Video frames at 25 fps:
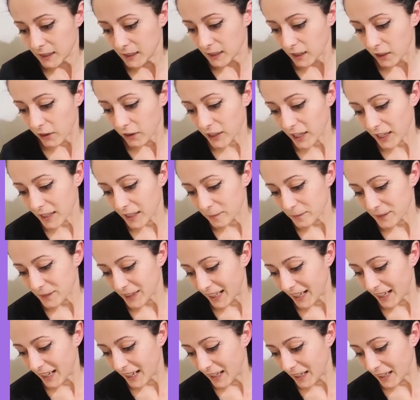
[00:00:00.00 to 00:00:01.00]
Okay,
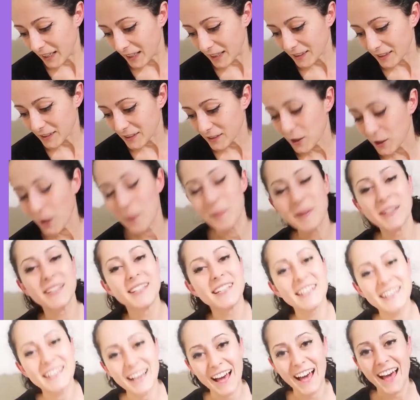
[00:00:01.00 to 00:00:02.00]

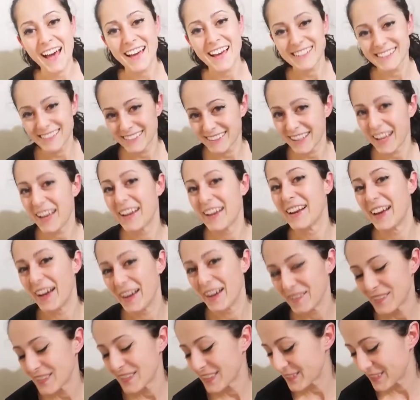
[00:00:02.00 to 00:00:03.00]
Dominique asked, and I
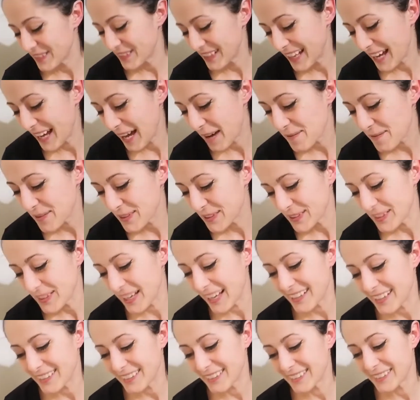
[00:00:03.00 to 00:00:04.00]
was really happy to
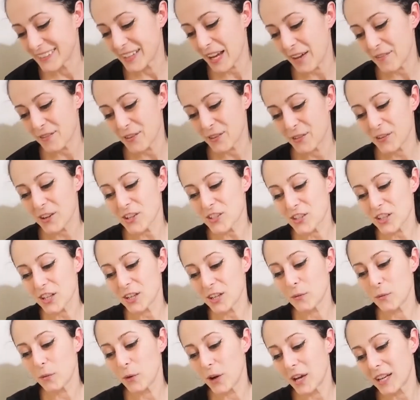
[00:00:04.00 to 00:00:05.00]
have your question,
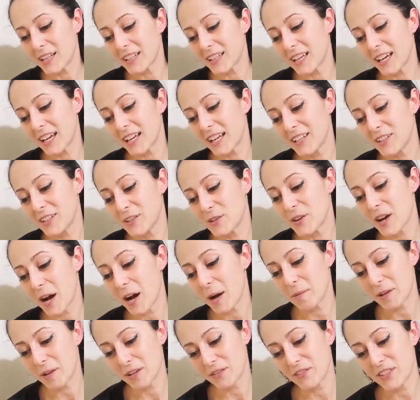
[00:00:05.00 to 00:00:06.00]
when can you
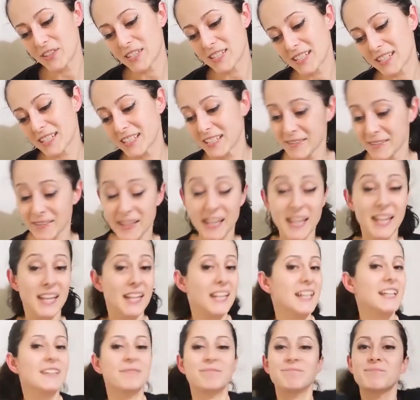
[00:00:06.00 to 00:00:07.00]
come and visit?
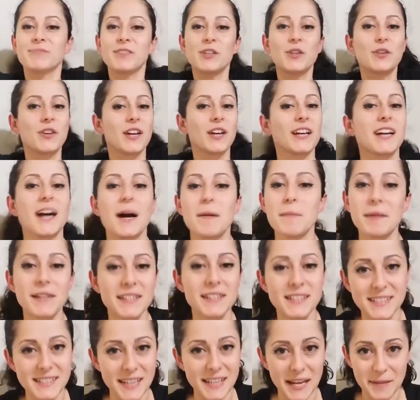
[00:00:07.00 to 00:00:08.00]
You can come
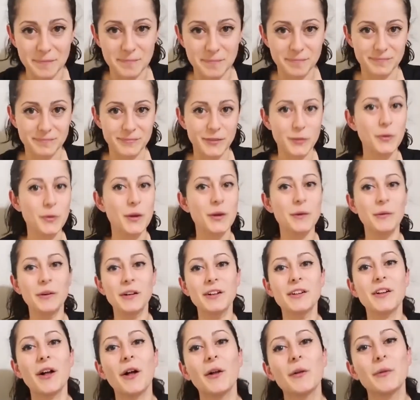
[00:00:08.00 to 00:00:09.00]
anytime. We
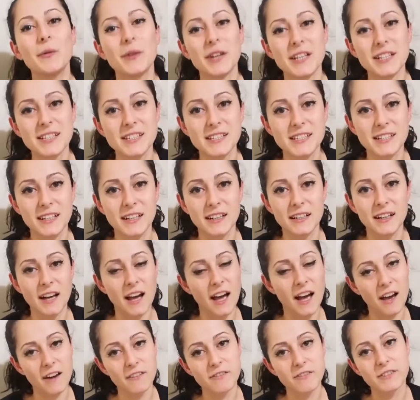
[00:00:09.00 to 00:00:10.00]
will always
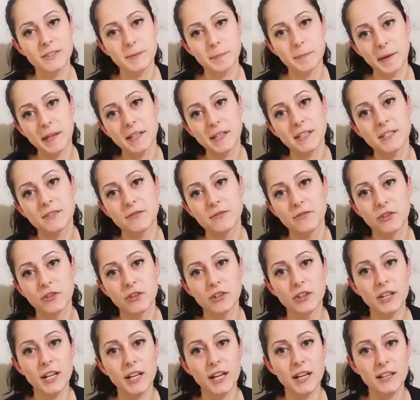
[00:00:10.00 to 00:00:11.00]
have space
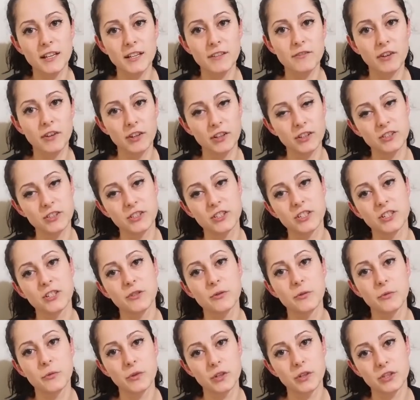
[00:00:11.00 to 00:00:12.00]
for any volunteer who
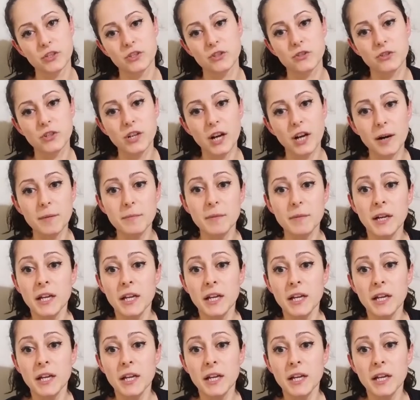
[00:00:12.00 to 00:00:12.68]
wants to come.